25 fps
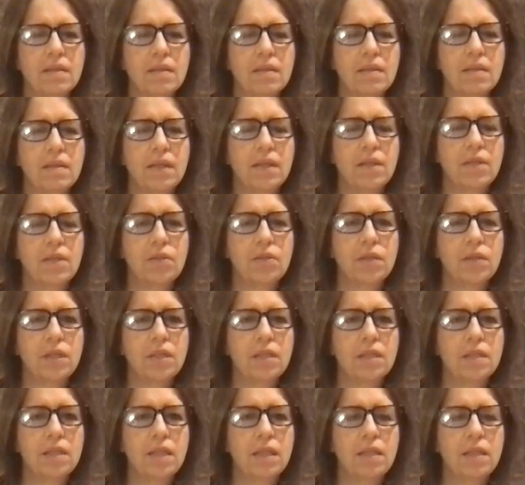that you're
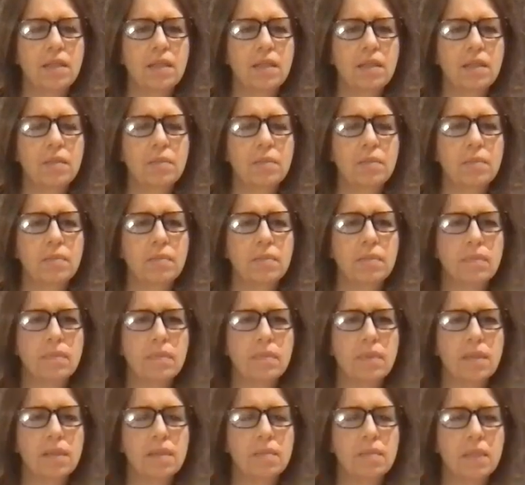extending them
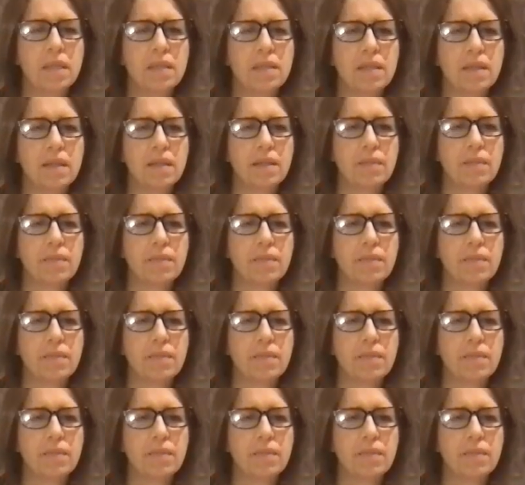this metta.